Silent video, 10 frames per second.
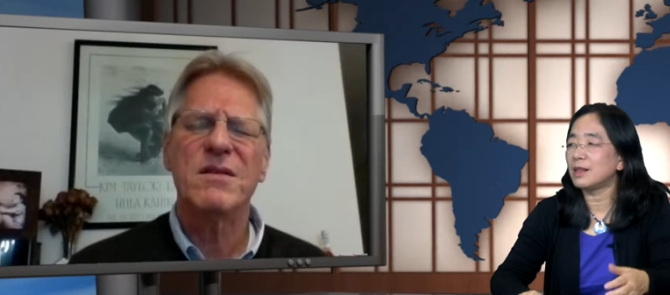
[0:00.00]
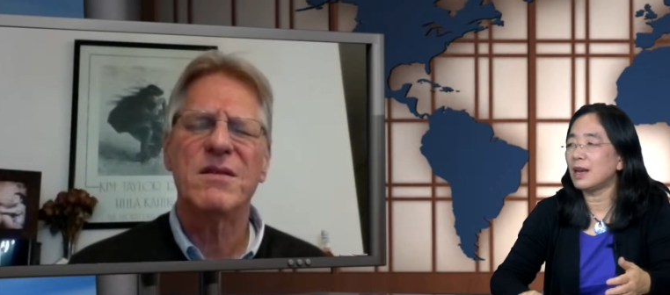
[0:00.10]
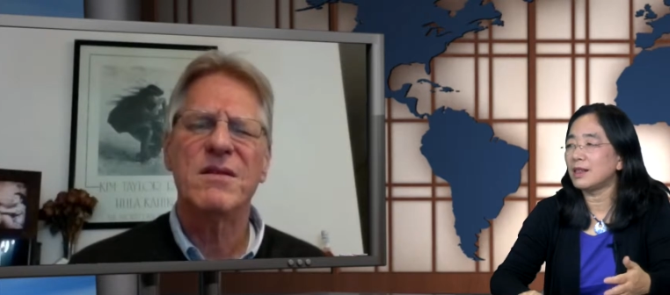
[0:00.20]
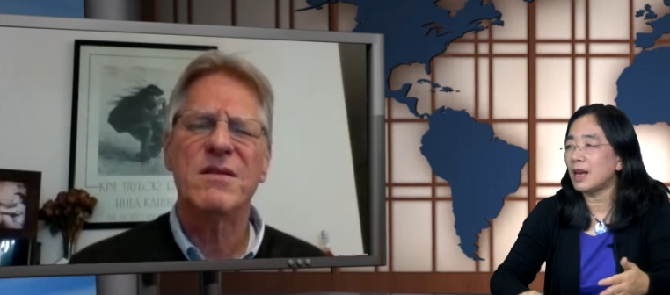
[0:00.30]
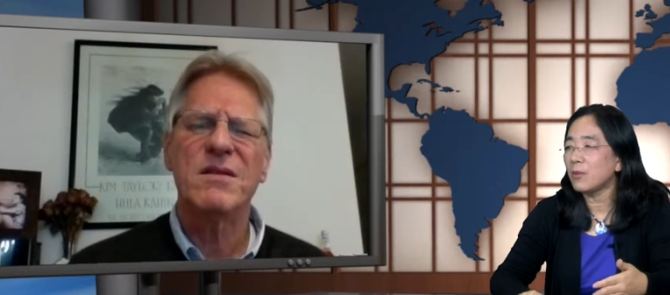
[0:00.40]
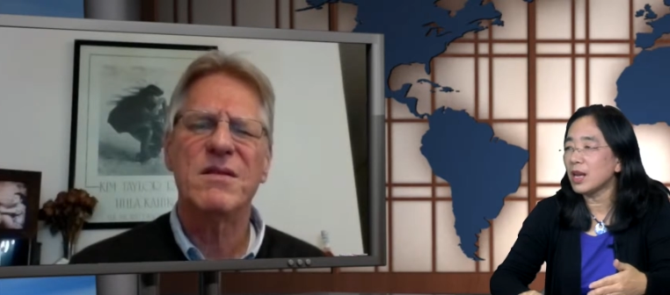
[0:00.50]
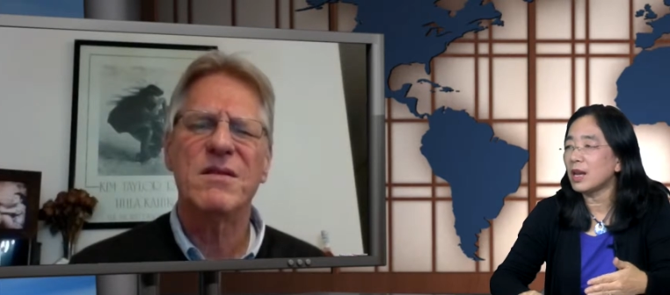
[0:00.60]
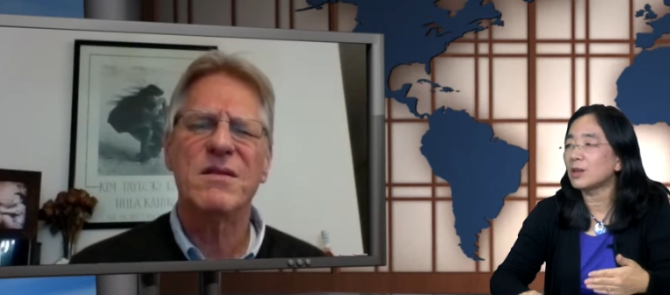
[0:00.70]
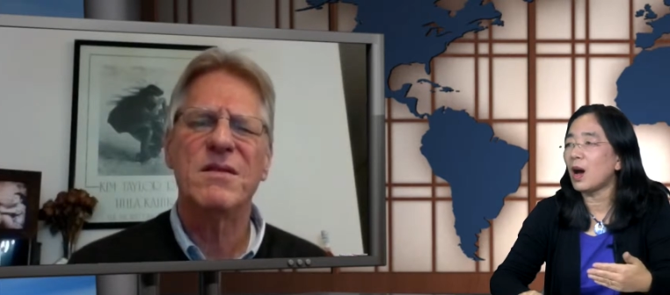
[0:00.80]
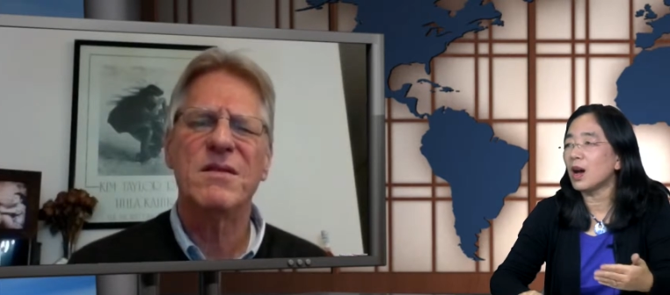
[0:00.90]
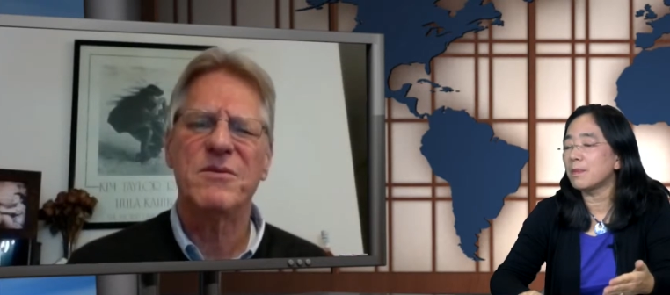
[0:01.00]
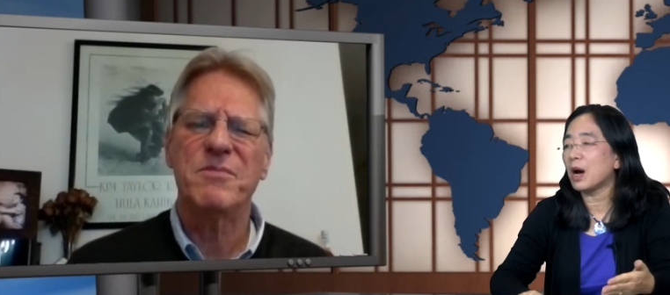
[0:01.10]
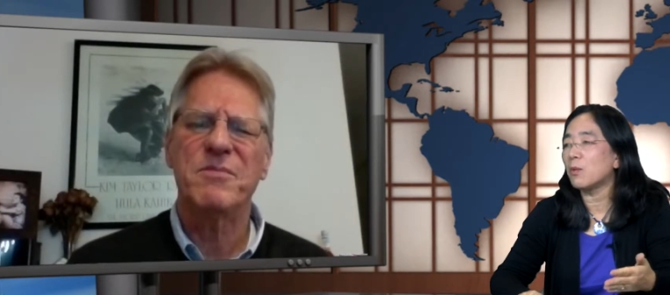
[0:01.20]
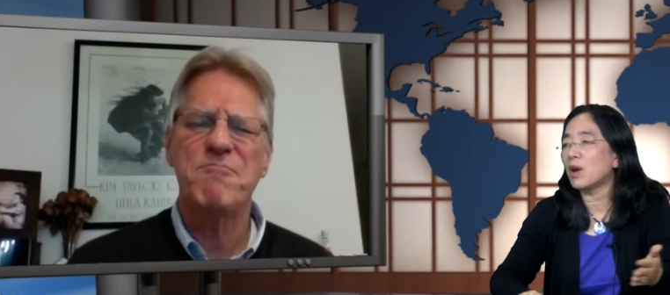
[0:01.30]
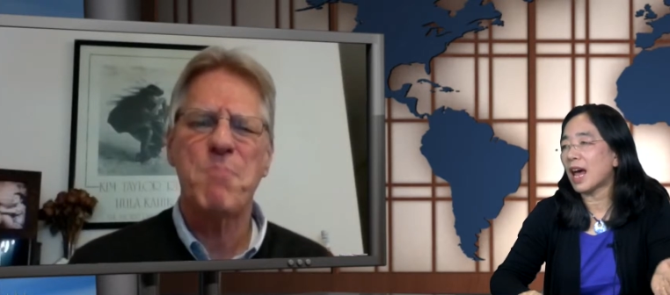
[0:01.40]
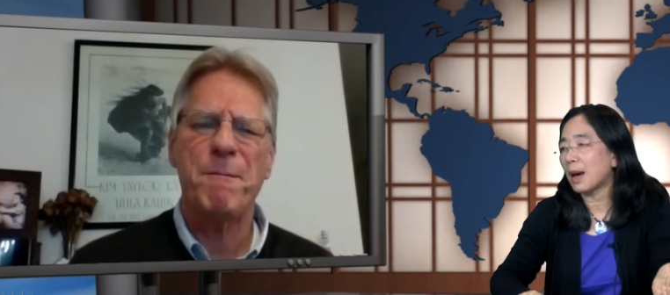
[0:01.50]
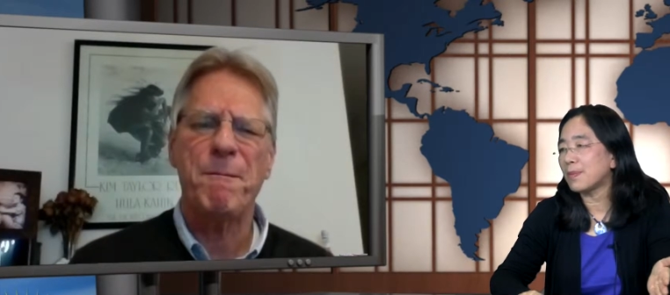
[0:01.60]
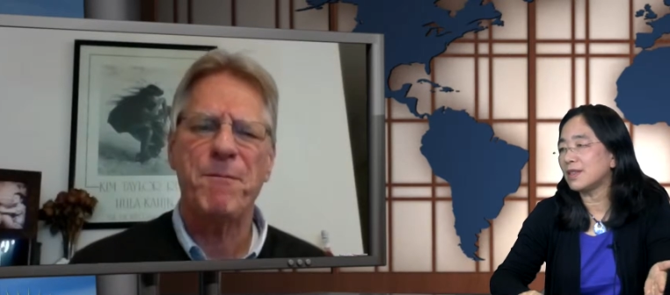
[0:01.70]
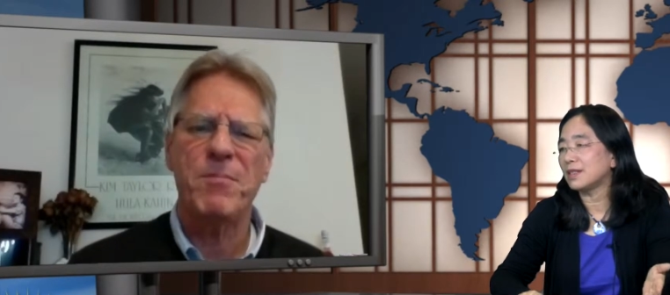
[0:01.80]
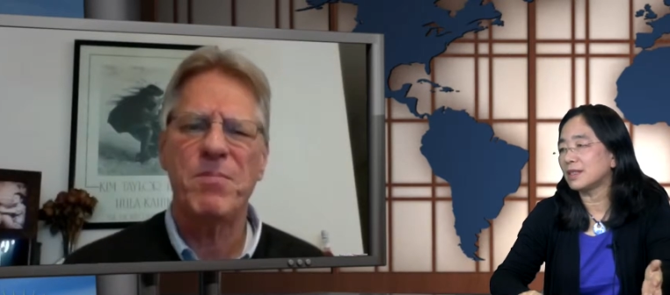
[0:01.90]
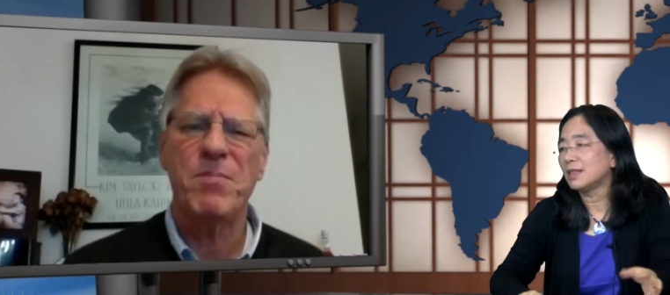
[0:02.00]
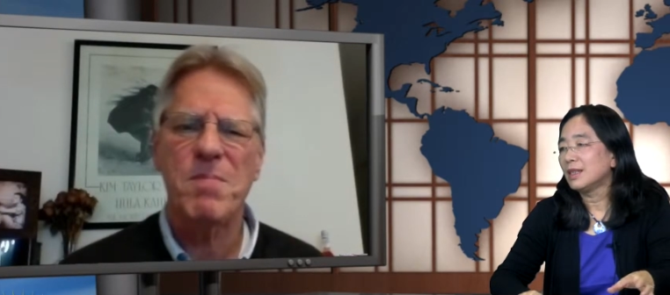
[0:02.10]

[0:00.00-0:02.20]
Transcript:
Speaker 1: and then we can talk about what happened